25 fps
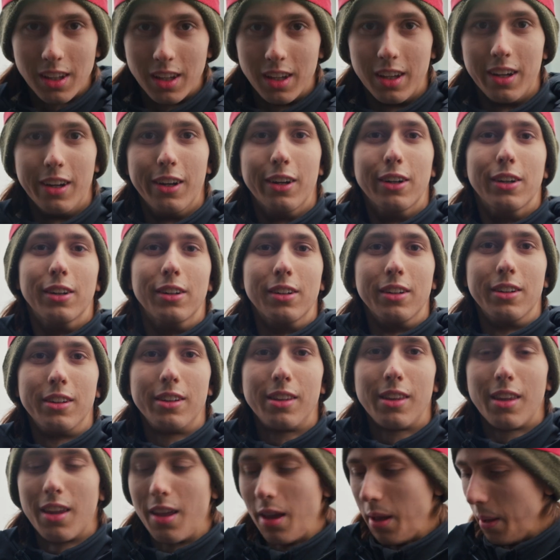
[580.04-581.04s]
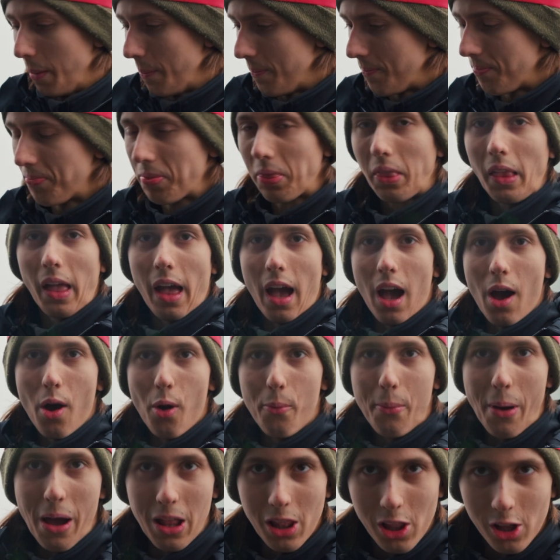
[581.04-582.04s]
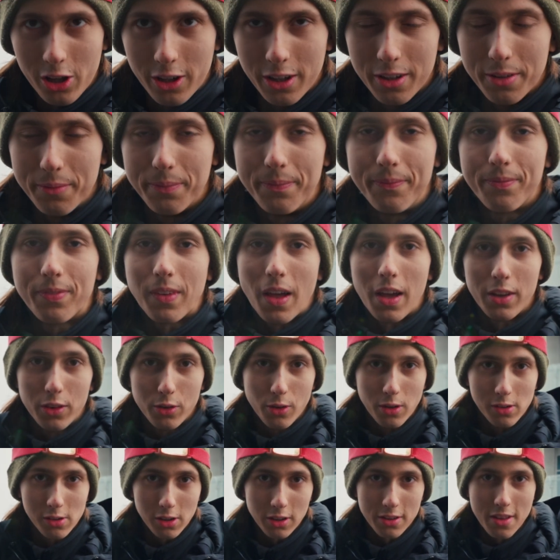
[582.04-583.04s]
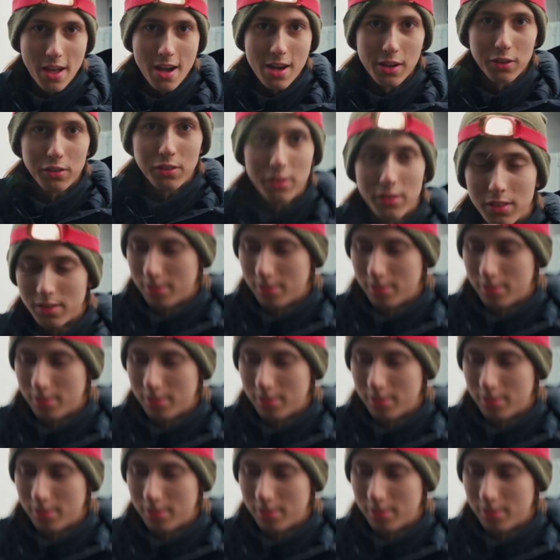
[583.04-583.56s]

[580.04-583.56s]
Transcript: Here. How am I looking? Do I look nice?